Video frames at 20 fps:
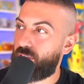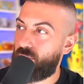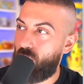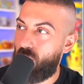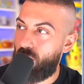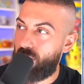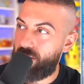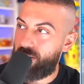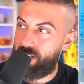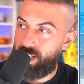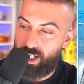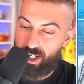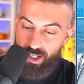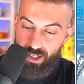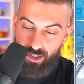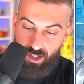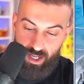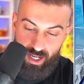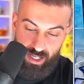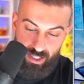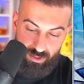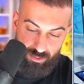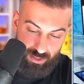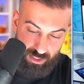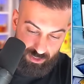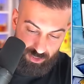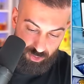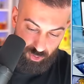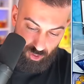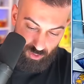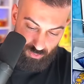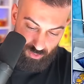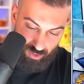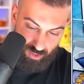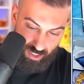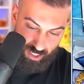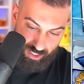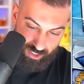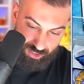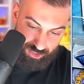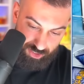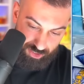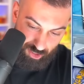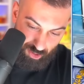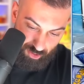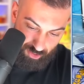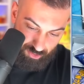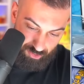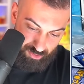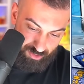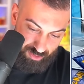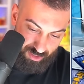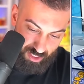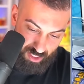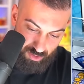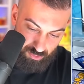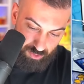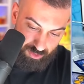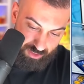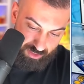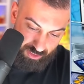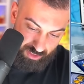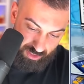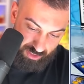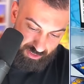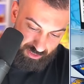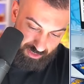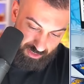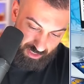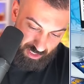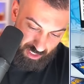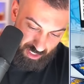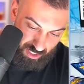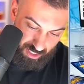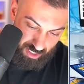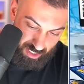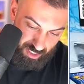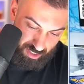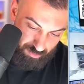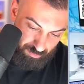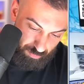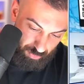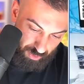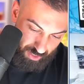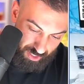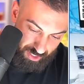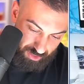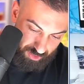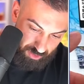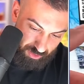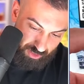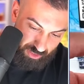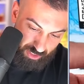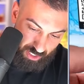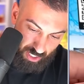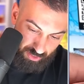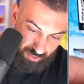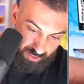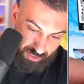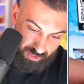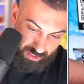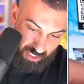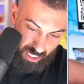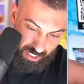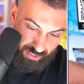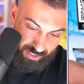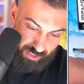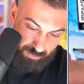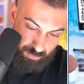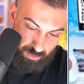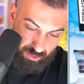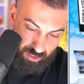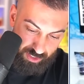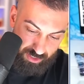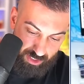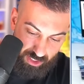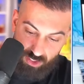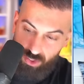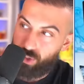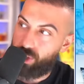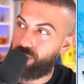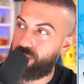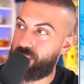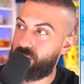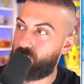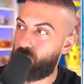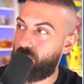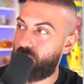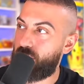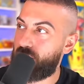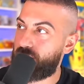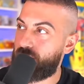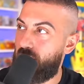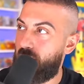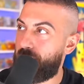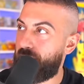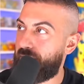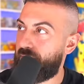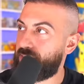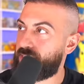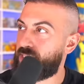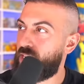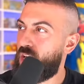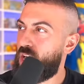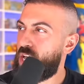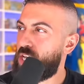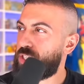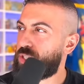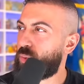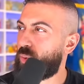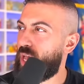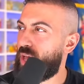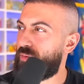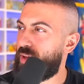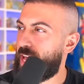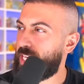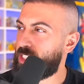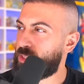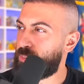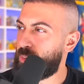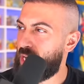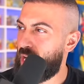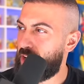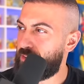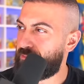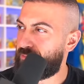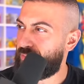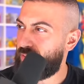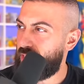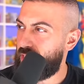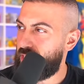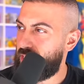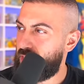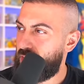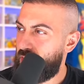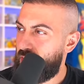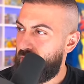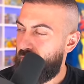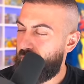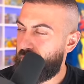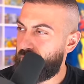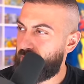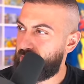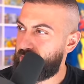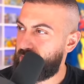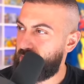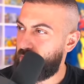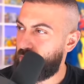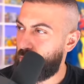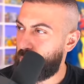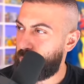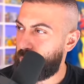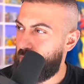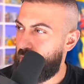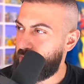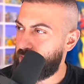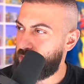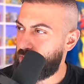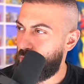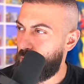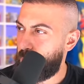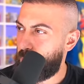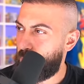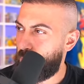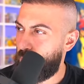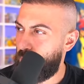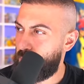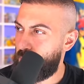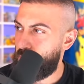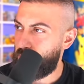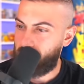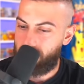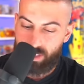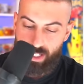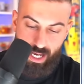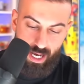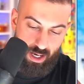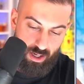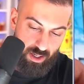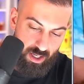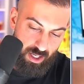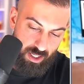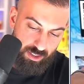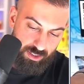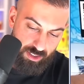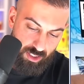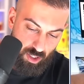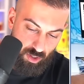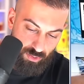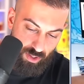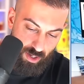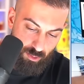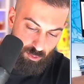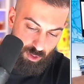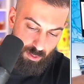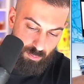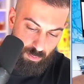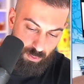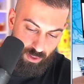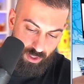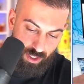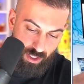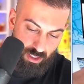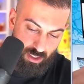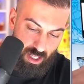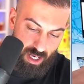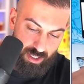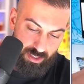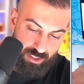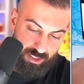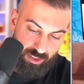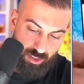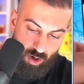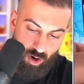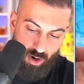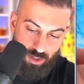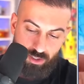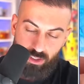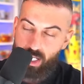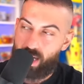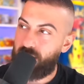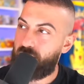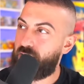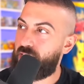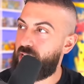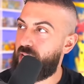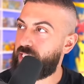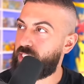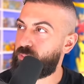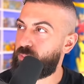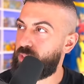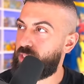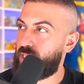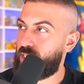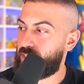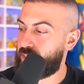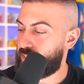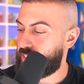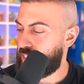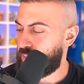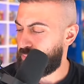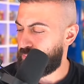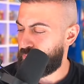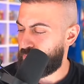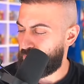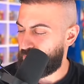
They're all in here, like, it's sort of in, like, a circle, which is pretty interesting how they designed this. But let's just look at these one at a time, I guess. So we have Espeon V, and you can see they're Black Star promos now. So they reprinted a lot of these cards, I guess, because they...